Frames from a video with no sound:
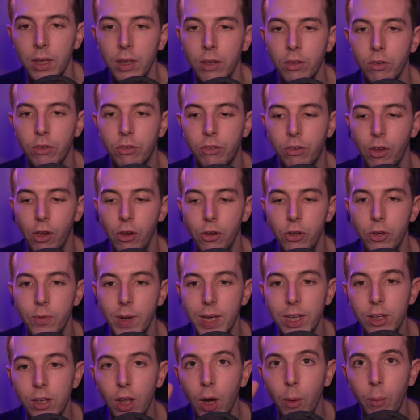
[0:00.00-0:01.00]
So you
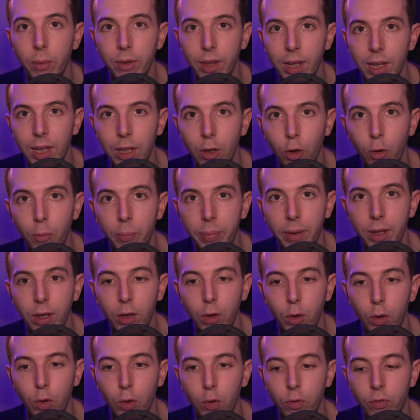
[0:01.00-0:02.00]
end up with a little bit
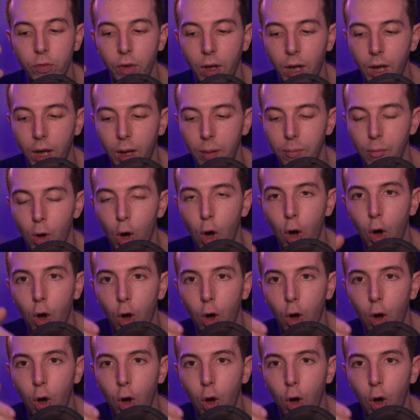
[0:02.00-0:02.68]
of an